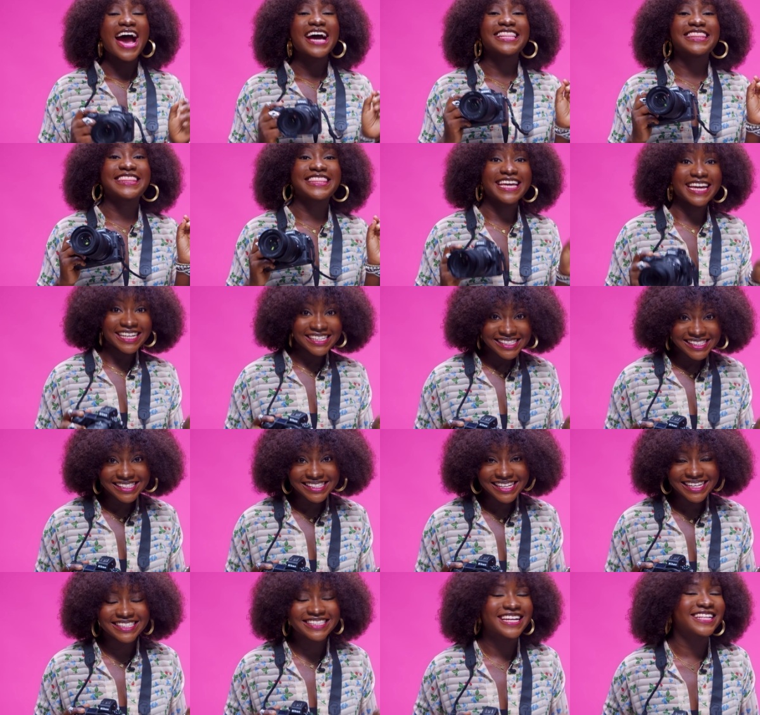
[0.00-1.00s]
This
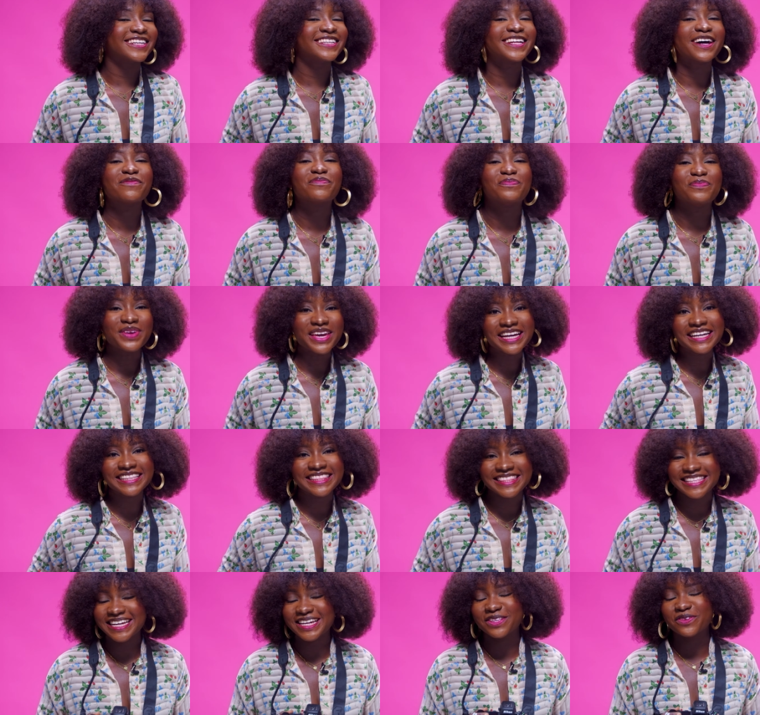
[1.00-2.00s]
is another
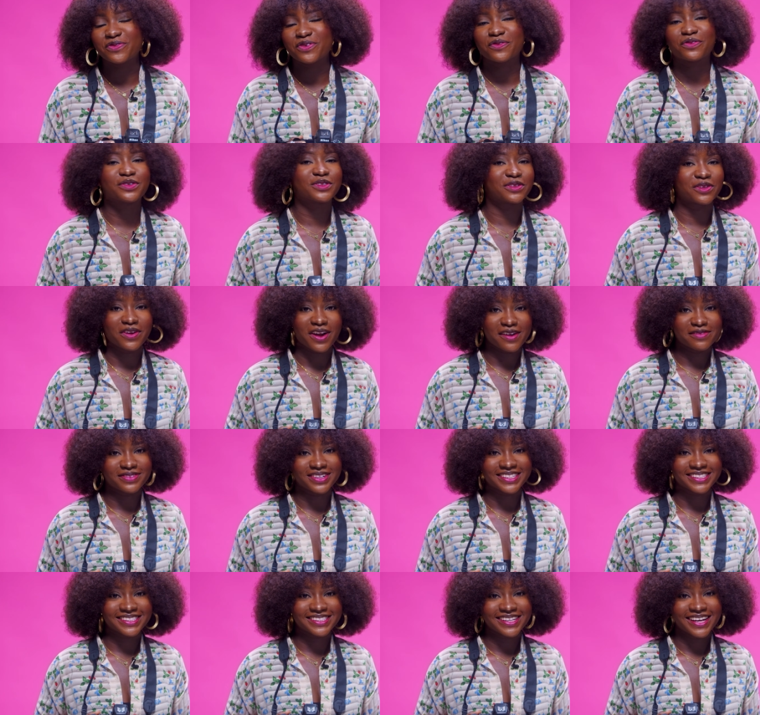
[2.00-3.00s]
big thing for
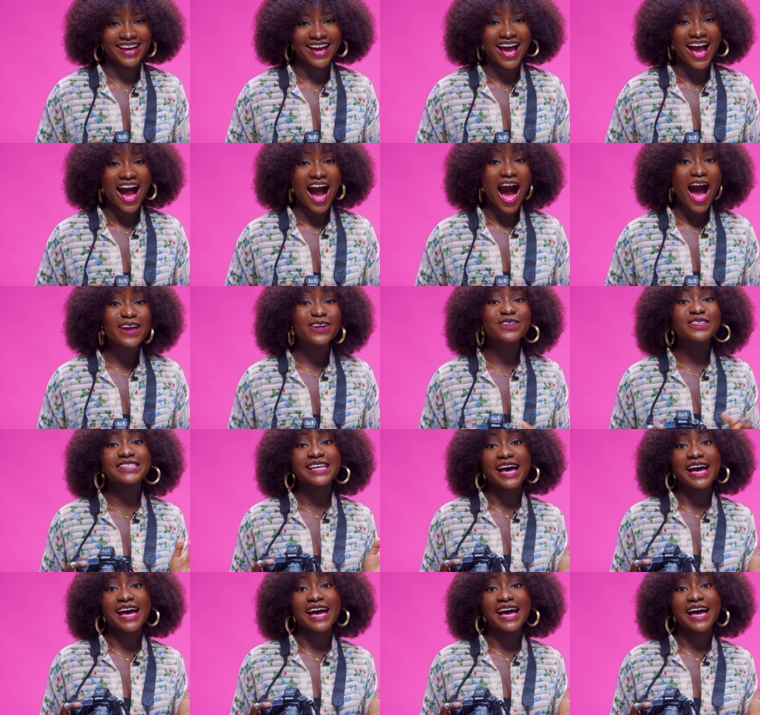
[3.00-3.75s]
photographers. Are you